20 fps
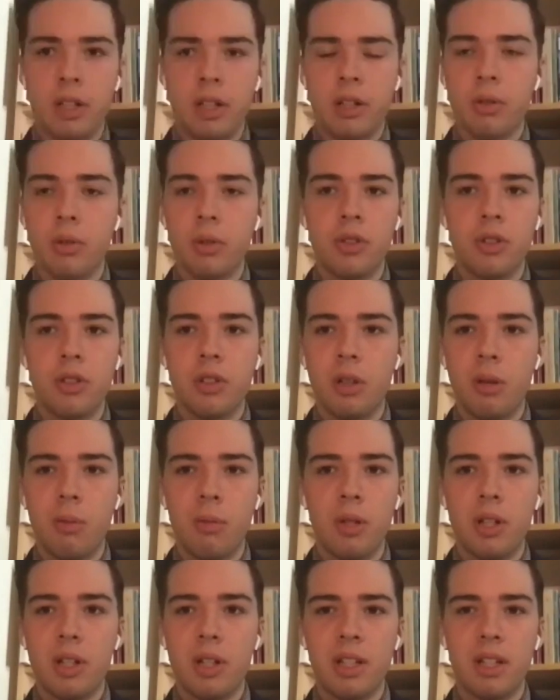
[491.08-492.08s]
the Christian
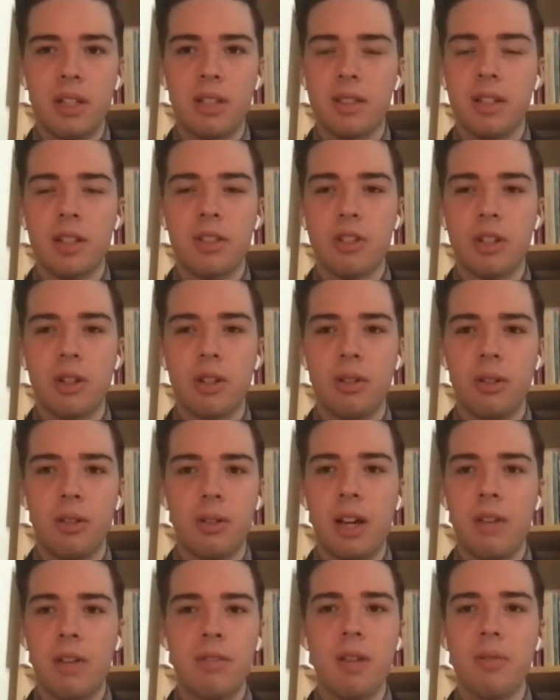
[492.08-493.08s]
community is
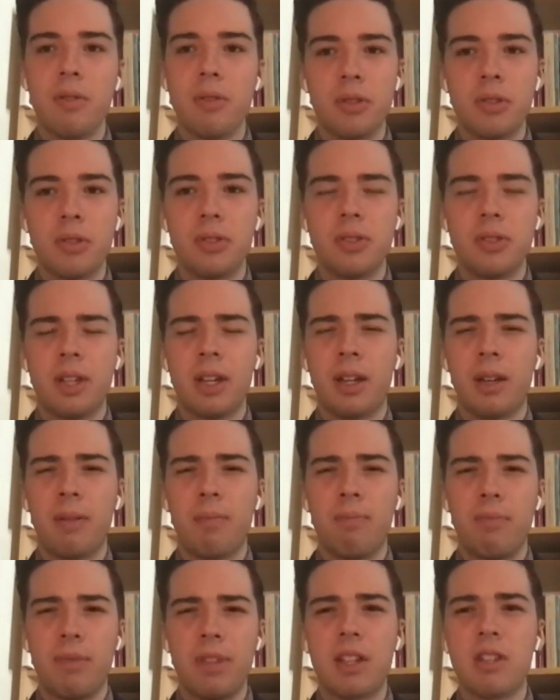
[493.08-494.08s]
I've never
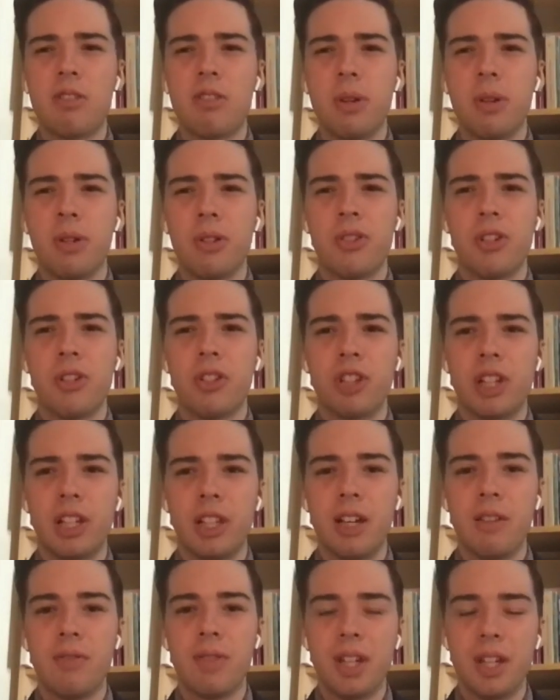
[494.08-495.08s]
experienced such a
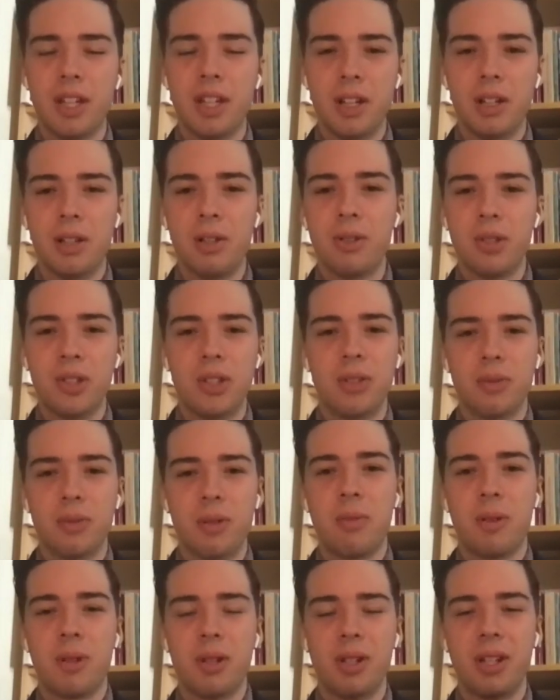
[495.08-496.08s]
loving and inclusive
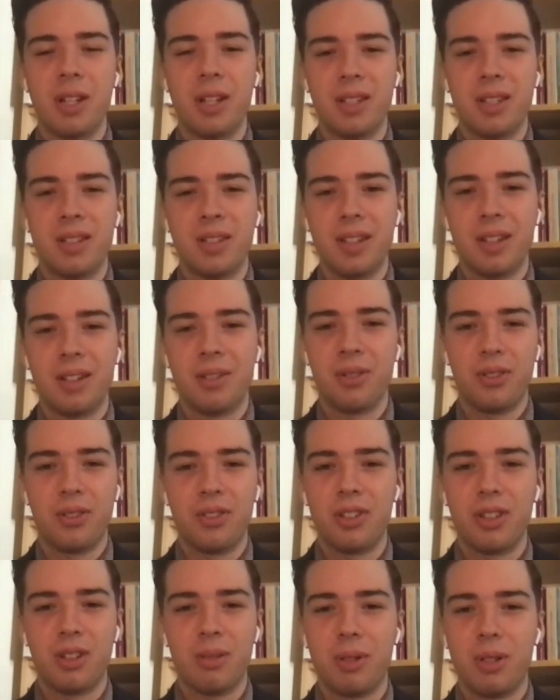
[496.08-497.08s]
community as the
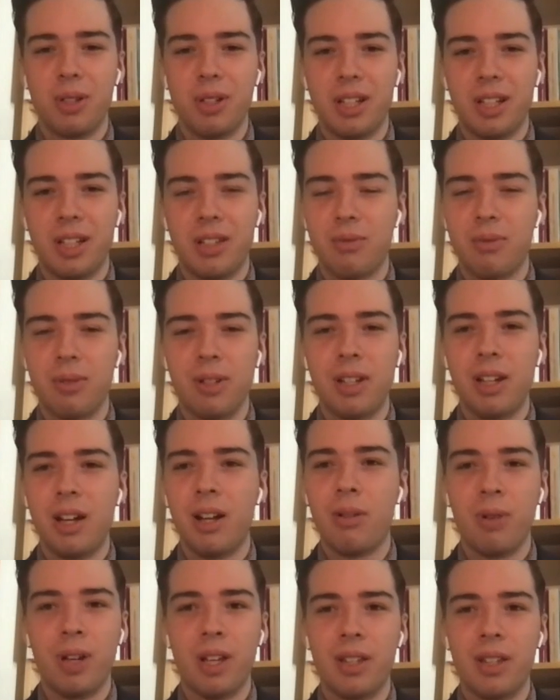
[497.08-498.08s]
Christian community. It's really
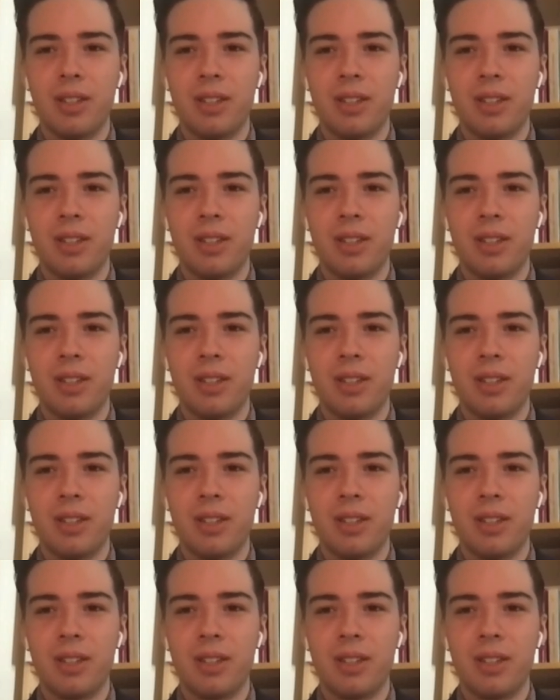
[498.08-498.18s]
always